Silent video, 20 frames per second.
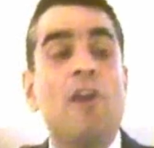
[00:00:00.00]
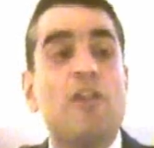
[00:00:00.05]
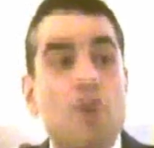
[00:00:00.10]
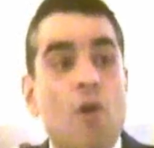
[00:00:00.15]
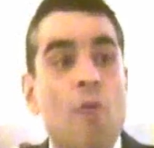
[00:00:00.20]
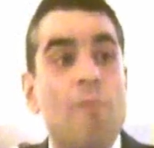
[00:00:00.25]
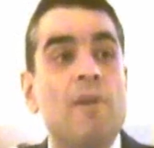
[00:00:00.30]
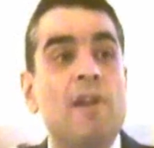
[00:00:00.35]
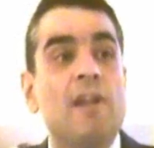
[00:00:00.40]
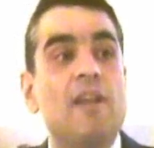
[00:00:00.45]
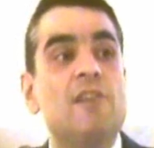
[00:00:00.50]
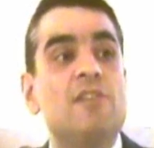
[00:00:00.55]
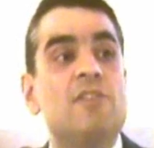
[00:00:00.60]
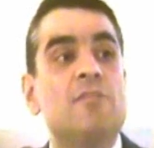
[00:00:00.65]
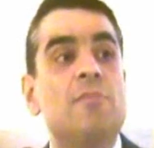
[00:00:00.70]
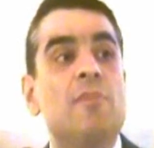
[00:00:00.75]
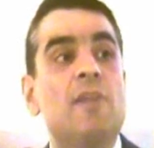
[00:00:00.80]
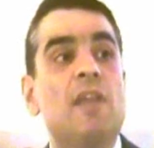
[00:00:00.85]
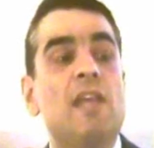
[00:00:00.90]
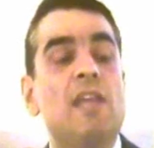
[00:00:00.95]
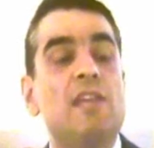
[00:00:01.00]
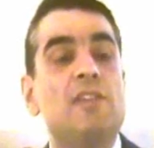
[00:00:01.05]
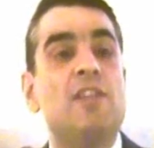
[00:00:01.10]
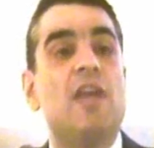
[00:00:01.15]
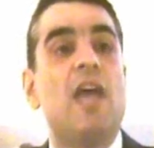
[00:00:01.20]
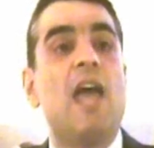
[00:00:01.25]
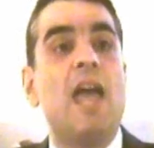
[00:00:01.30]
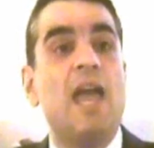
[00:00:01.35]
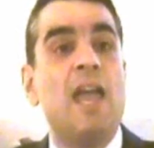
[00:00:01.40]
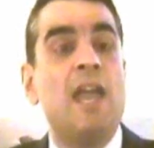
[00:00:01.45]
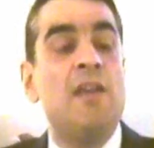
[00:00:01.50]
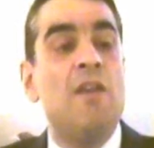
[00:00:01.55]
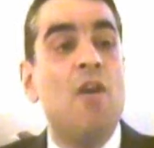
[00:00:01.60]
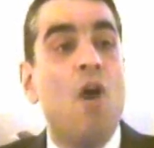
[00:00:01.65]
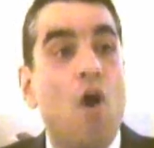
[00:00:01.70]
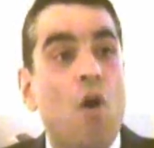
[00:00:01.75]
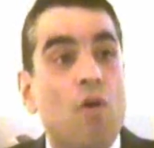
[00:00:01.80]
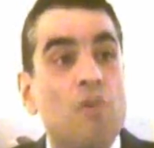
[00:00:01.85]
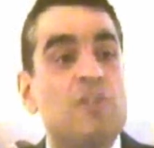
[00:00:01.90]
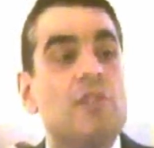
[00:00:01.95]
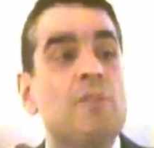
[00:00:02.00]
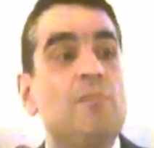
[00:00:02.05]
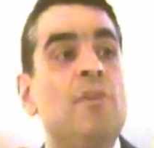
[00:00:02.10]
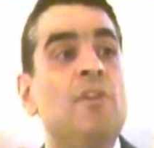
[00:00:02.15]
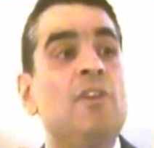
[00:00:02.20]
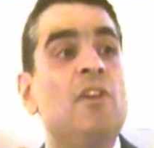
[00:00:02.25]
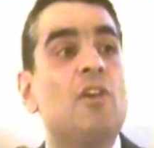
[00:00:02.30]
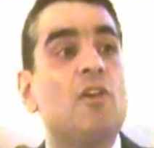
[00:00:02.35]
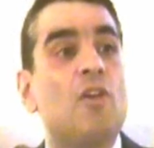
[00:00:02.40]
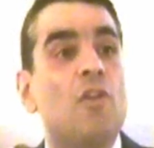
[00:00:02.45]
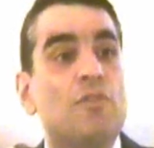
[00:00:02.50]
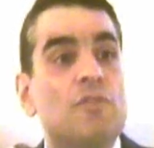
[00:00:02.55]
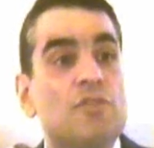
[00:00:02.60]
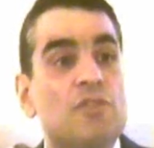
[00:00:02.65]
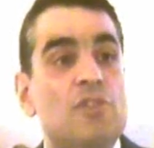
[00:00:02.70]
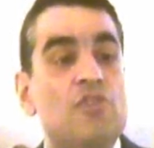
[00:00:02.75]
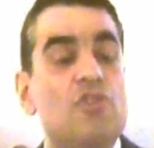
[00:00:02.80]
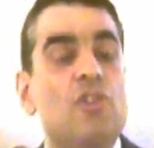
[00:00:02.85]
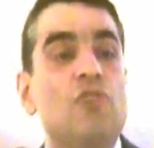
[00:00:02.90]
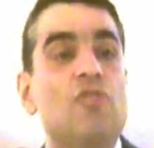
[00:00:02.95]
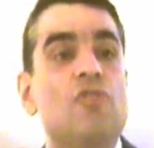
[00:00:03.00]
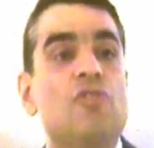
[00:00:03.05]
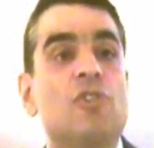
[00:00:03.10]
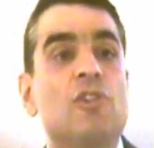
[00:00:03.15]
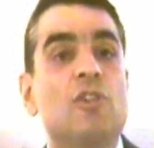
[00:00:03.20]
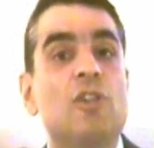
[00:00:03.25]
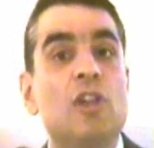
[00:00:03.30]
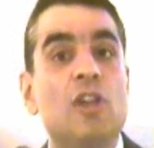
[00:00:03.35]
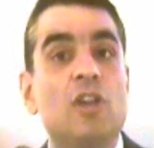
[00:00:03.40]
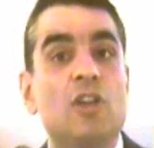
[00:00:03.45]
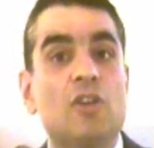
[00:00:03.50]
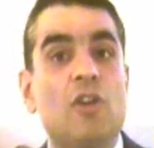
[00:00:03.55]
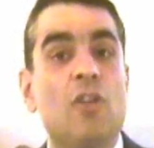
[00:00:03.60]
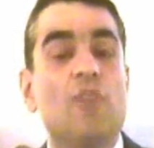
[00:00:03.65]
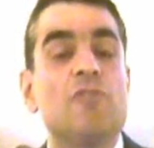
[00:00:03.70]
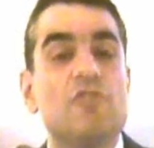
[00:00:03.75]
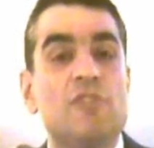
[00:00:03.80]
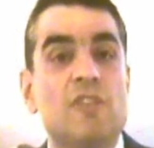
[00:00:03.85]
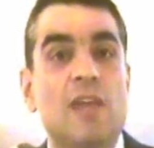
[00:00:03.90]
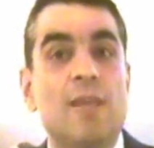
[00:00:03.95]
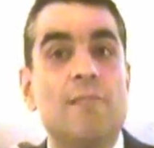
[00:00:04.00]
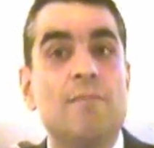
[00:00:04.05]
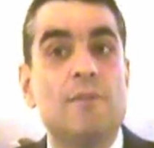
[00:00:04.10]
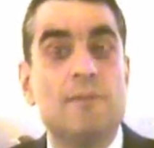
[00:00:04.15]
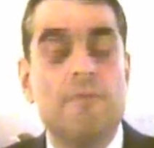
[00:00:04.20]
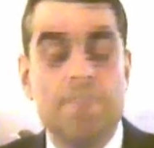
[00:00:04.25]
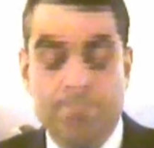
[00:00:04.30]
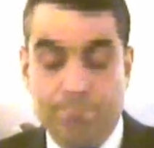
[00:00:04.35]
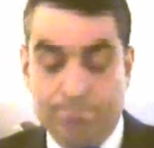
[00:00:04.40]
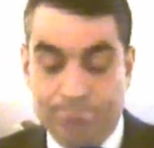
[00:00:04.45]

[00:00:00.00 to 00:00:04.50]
Bicommunalism is an Ottoman constitutional concept.